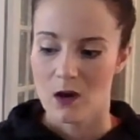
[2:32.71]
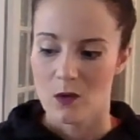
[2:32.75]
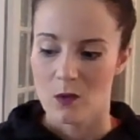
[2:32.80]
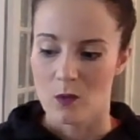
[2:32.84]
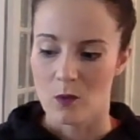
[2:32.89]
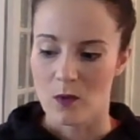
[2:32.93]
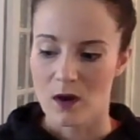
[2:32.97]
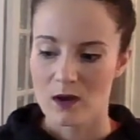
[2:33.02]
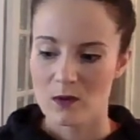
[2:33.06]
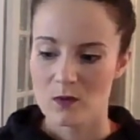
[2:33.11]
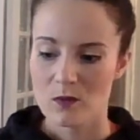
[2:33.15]

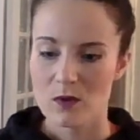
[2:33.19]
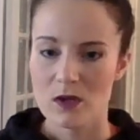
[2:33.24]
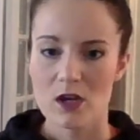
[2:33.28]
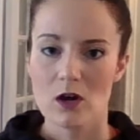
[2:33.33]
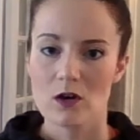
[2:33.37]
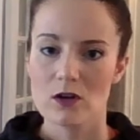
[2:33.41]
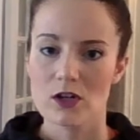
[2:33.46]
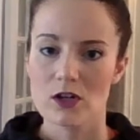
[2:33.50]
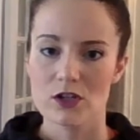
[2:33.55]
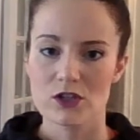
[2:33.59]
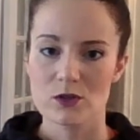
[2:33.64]
When we
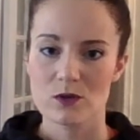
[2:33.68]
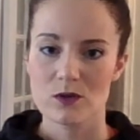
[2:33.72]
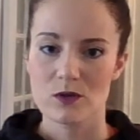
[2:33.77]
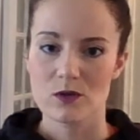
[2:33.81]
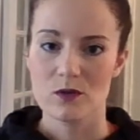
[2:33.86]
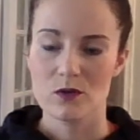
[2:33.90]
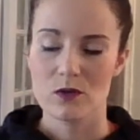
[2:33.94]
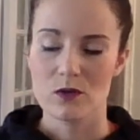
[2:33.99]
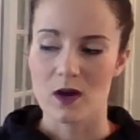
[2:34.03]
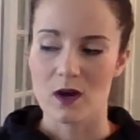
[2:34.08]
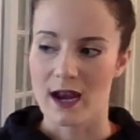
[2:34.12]
go to
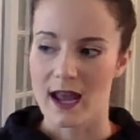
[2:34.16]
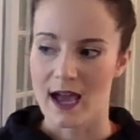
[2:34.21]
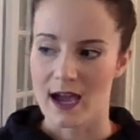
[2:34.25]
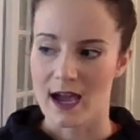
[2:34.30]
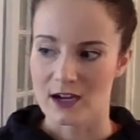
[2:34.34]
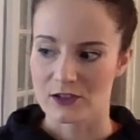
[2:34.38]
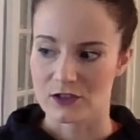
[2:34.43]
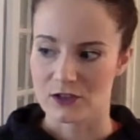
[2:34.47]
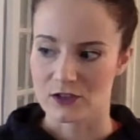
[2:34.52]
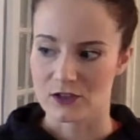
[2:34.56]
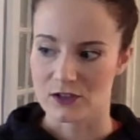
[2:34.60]
do an
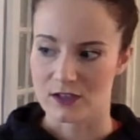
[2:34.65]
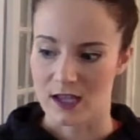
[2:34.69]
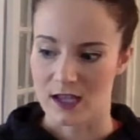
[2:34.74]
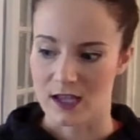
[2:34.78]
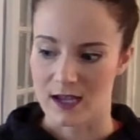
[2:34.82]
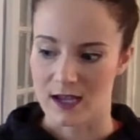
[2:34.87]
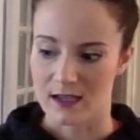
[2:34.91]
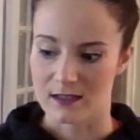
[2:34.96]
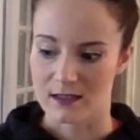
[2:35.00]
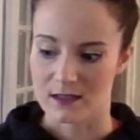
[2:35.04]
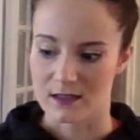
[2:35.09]

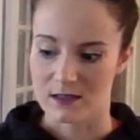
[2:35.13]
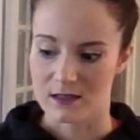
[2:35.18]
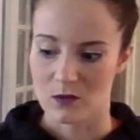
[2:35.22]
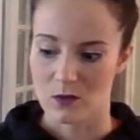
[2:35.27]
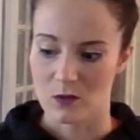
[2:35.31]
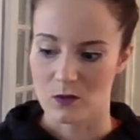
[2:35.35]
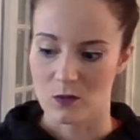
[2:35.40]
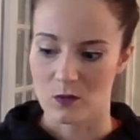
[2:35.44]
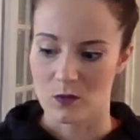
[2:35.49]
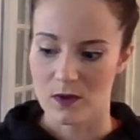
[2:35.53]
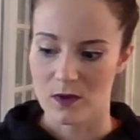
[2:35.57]
exercise,
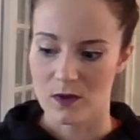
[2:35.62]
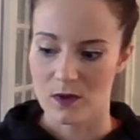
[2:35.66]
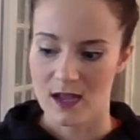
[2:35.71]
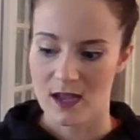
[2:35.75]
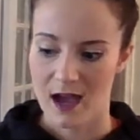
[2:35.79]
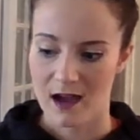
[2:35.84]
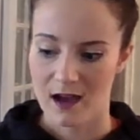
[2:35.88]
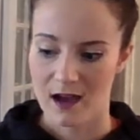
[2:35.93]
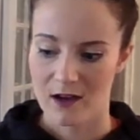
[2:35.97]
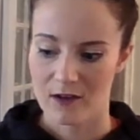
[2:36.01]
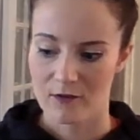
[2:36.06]
we
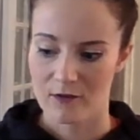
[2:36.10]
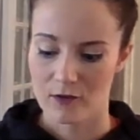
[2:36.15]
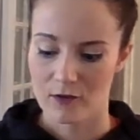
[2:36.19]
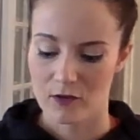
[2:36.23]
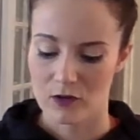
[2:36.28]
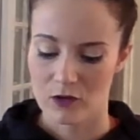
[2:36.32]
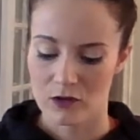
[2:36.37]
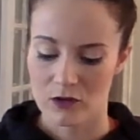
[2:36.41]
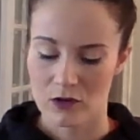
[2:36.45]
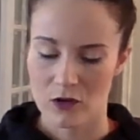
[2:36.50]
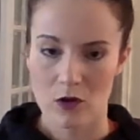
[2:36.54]
have
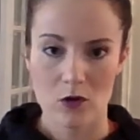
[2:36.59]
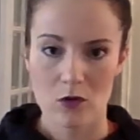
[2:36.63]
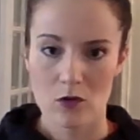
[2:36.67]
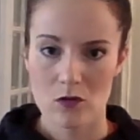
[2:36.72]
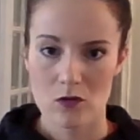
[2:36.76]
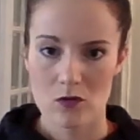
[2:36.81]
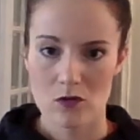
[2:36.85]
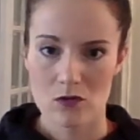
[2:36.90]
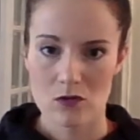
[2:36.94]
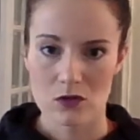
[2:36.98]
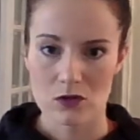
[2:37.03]

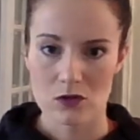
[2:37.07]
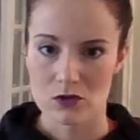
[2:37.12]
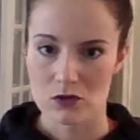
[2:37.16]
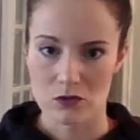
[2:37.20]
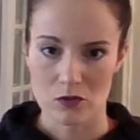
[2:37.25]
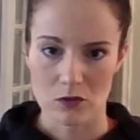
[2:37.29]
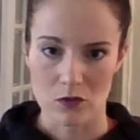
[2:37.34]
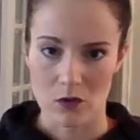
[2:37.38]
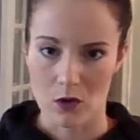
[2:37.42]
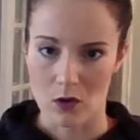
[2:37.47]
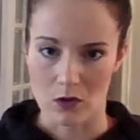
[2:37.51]
no
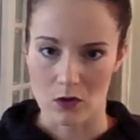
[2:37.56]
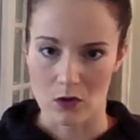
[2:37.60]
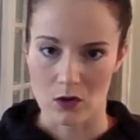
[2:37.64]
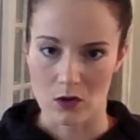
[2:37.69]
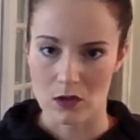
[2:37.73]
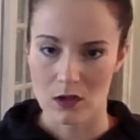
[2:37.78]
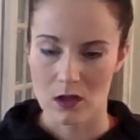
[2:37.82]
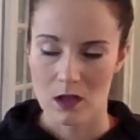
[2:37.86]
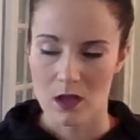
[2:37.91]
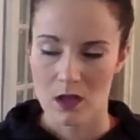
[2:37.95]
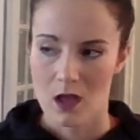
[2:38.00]

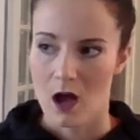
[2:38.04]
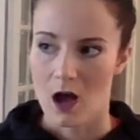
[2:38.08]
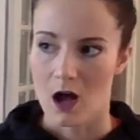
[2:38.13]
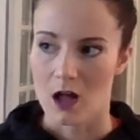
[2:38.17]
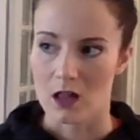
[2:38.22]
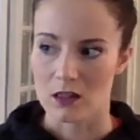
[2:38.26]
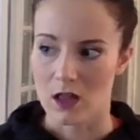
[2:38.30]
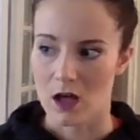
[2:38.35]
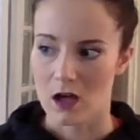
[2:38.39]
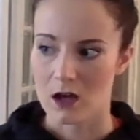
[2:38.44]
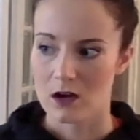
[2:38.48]
control a
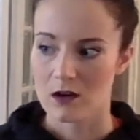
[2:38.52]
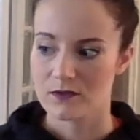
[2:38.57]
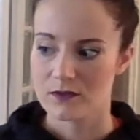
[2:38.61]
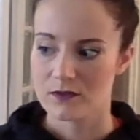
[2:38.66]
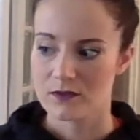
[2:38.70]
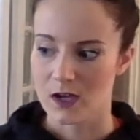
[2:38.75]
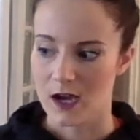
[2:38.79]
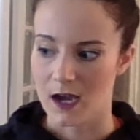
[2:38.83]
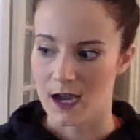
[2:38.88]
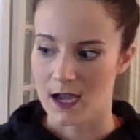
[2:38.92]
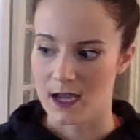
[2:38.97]
lot of
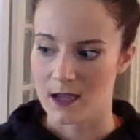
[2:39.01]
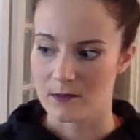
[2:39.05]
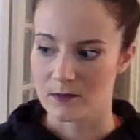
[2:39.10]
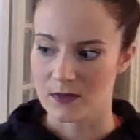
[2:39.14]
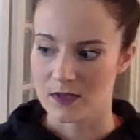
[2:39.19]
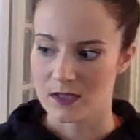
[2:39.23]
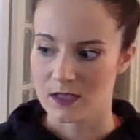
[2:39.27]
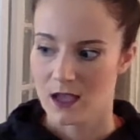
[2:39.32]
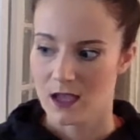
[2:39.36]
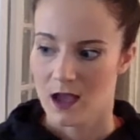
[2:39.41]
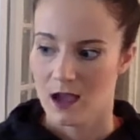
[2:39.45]

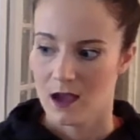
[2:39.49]
times.